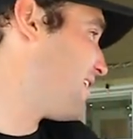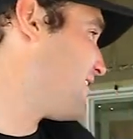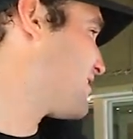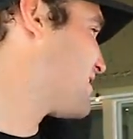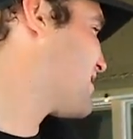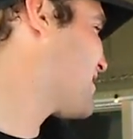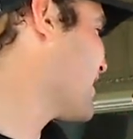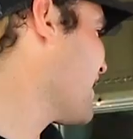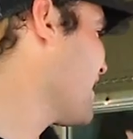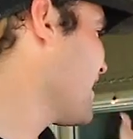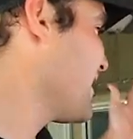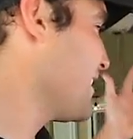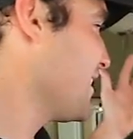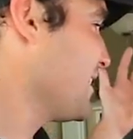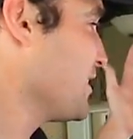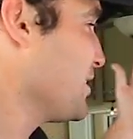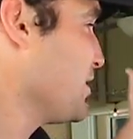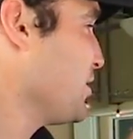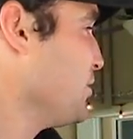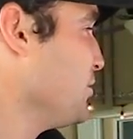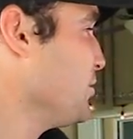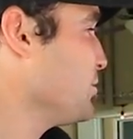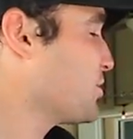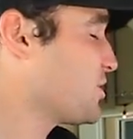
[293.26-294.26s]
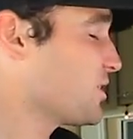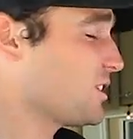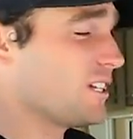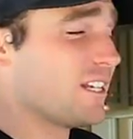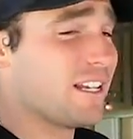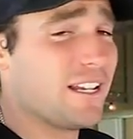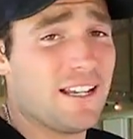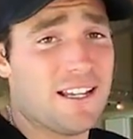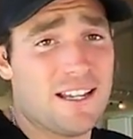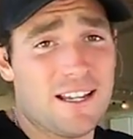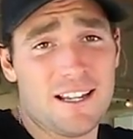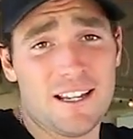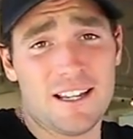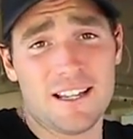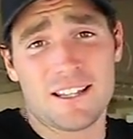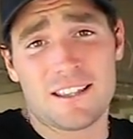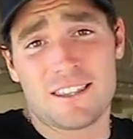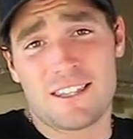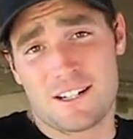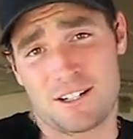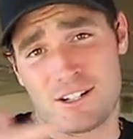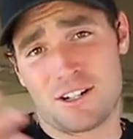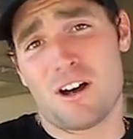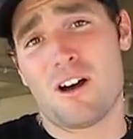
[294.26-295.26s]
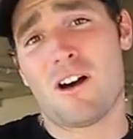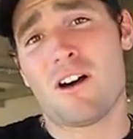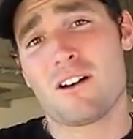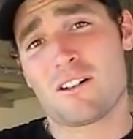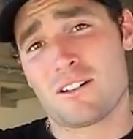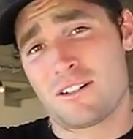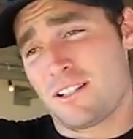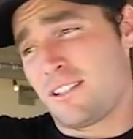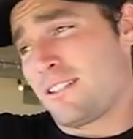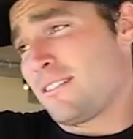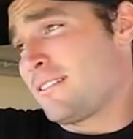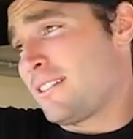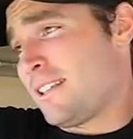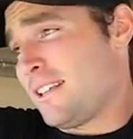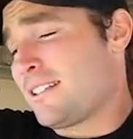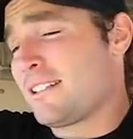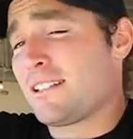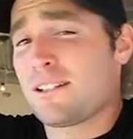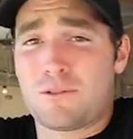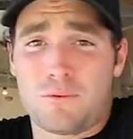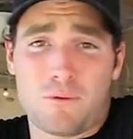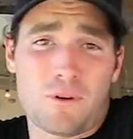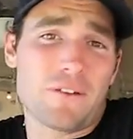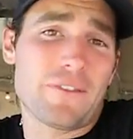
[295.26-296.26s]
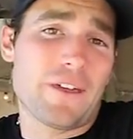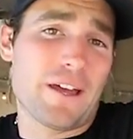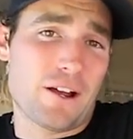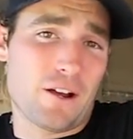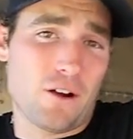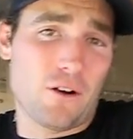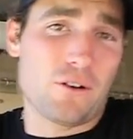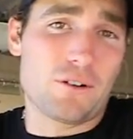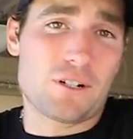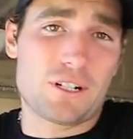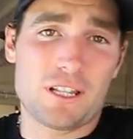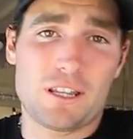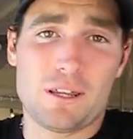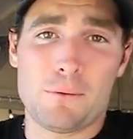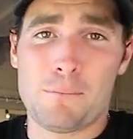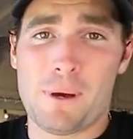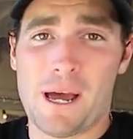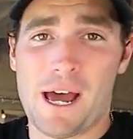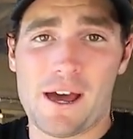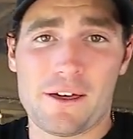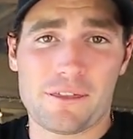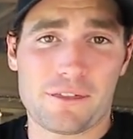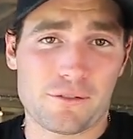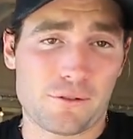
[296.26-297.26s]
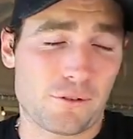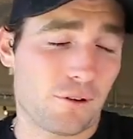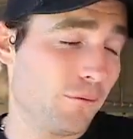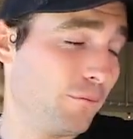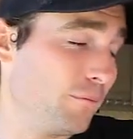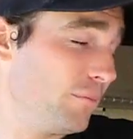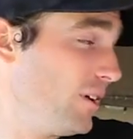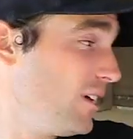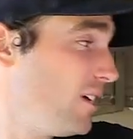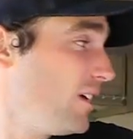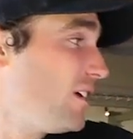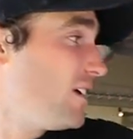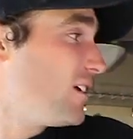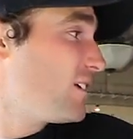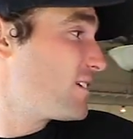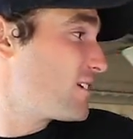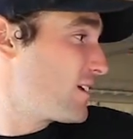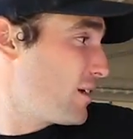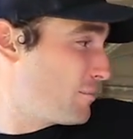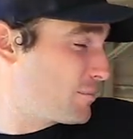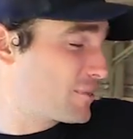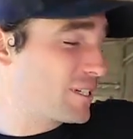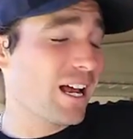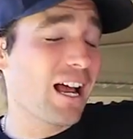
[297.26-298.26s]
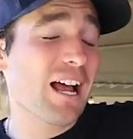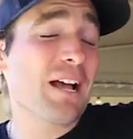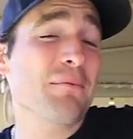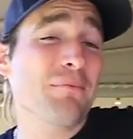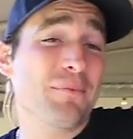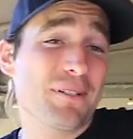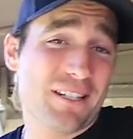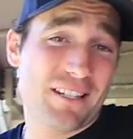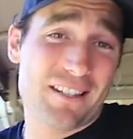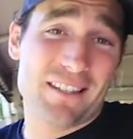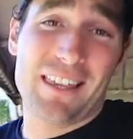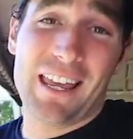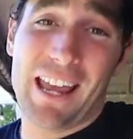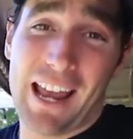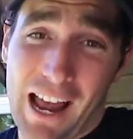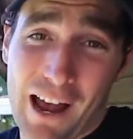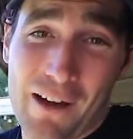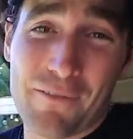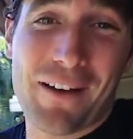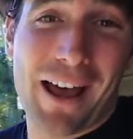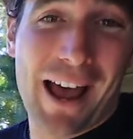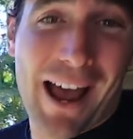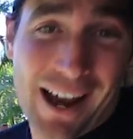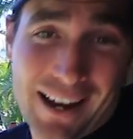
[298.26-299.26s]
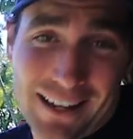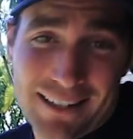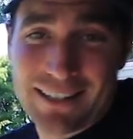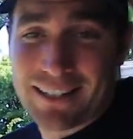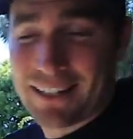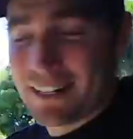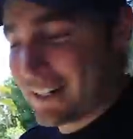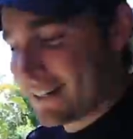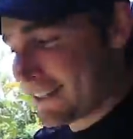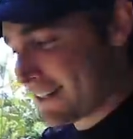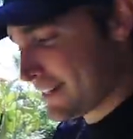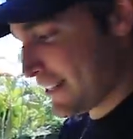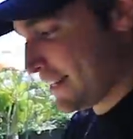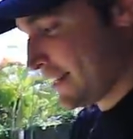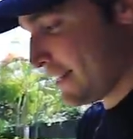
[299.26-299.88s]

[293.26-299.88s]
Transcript: outside, and usually the dogs, this is where they go to the bathroom. sometimes they have accidents